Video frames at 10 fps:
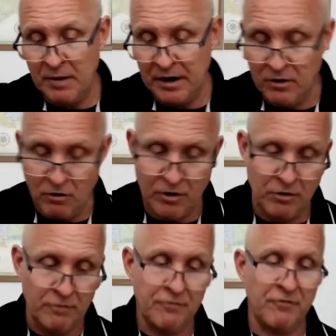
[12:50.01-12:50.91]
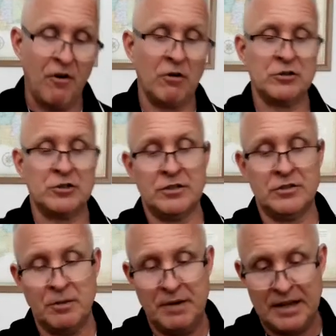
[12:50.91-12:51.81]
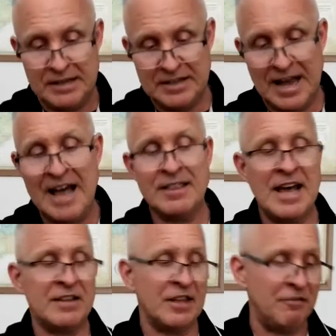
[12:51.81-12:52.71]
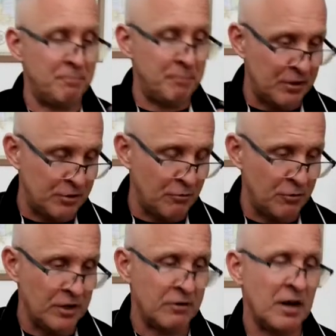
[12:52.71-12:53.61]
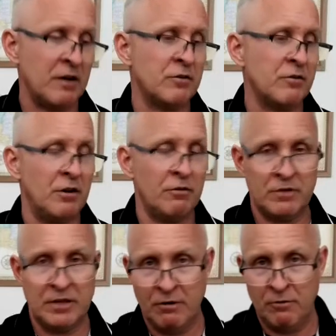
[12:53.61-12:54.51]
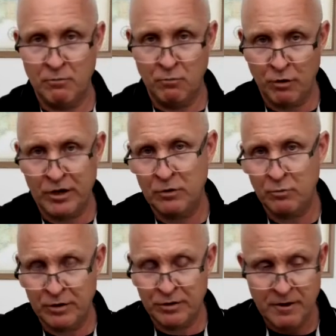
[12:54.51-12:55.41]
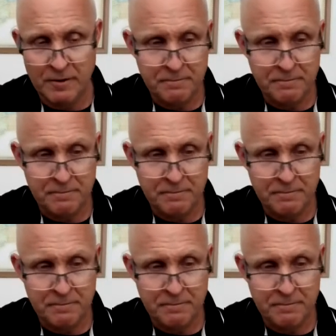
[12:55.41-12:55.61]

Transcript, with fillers: myocardial infarction, somebody that's had that, they've been through their doctor, they're, they're working with,